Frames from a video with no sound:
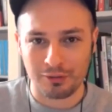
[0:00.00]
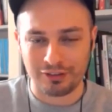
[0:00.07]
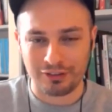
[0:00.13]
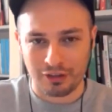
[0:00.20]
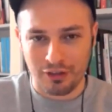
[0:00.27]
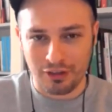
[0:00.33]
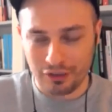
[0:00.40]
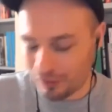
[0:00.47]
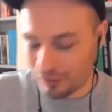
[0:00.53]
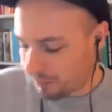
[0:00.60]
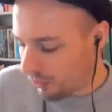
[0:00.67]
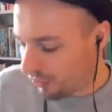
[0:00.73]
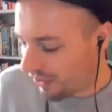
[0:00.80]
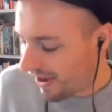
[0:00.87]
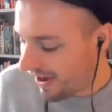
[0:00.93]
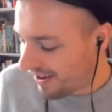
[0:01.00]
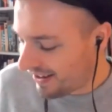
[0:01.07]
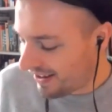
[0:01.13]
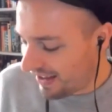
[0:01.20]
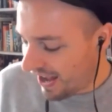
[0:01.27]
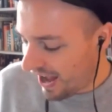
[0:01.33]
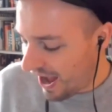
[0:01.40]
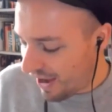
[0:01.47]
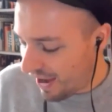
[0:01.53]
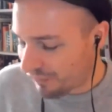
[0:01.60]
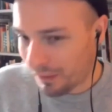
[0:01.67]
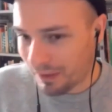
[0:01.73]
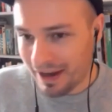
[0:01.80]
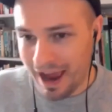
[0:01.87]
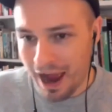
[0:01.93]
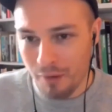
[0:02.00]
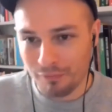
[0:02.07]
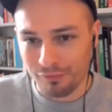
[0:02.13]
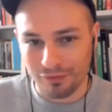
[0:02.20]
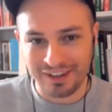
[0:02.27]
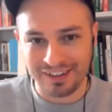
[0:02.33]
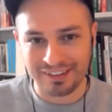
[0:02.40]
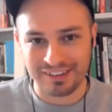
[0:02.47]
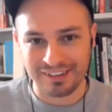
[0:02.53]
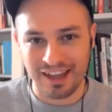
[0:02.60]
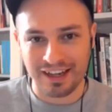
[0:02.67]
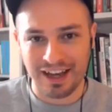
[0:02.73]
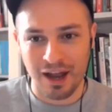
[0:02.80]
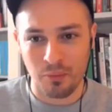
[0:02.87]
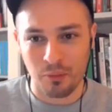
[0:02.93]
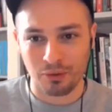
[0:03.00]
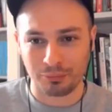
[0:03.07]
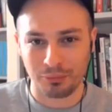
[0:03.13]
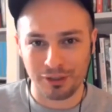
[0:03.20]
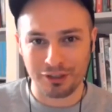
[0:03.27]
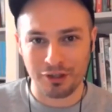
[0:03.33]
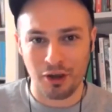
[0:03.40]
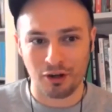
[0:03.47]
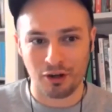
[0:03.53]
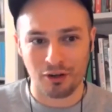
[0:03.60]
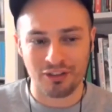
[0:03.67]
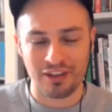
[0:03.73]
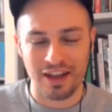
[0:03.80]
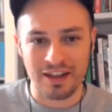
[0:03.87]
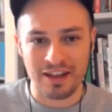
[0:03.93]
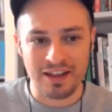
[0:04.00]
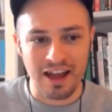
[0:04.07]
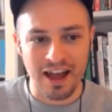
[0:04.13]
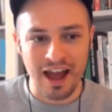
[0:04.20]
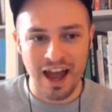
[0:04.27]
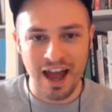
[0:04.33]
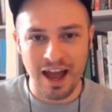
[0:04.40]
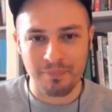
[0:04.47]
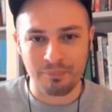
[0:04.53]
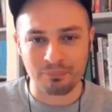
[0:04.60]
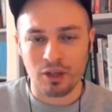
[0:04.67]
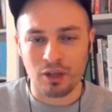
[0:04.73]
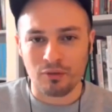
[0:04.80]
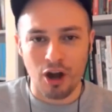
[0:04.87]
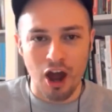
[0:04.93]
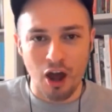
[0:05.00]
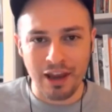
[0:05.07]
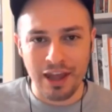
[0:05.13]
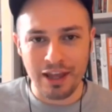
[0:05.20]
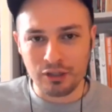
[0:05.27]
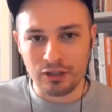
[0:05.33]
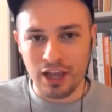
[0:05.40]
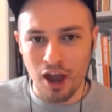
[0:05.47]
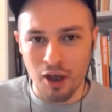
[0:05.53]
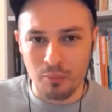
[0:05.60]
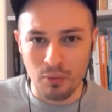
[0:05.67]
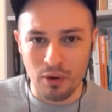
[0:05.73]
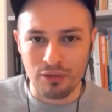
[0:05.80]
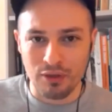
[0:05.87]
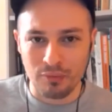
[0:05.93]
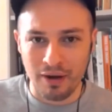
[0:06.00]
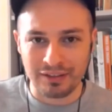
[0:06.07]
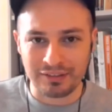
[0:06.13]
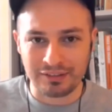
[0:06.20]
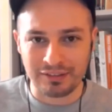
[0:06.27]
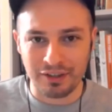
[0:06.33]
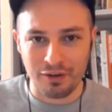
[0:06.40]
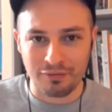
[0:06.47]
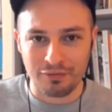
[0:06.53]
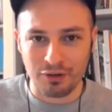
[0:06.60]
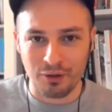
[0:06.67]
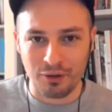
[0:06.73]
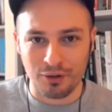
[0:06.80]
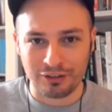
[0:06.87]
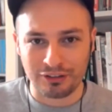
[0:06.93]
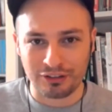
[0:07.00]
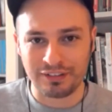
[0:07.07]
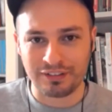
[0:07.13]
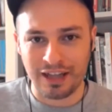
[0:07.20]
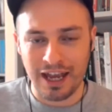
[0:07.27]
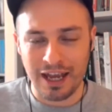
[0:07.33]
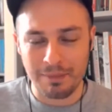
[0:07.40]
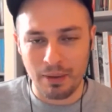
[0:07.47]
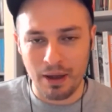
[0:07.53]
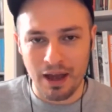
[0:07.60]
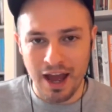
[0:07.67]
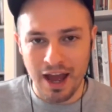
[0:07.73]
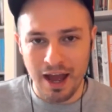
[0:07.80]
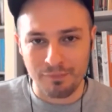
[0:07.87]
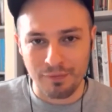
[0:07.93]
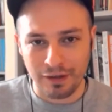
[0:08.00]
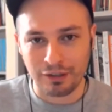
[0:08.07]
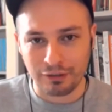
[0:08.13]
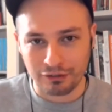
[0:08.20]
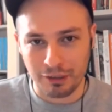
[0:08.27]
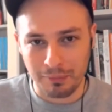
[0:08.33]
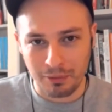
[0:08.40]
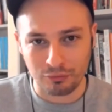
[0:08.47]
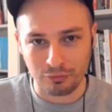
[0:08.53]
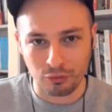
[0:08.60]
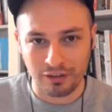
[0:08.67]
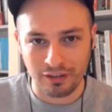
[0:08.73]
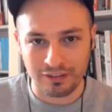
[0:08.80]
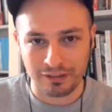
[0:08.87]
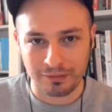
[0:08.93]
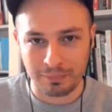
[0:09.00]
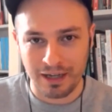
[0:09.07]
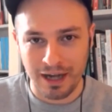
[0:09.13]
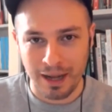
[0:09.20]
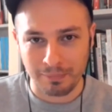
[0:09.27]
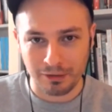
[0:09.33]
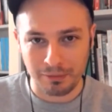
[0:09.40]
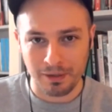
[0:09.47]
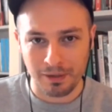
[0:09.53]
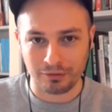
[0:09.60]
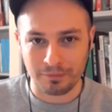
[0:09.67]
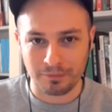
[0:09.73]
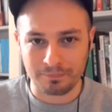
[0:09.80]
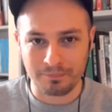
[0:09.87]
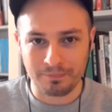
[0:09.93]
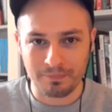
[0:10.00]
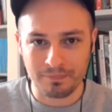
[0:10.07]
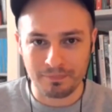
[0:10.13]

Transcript: views. And so I think you've put that very helpfully in setting out what's really going on there. But I'll let you get on with the rest of your Sunday. But thank you so much for joining us. It's been an absolute pleasure.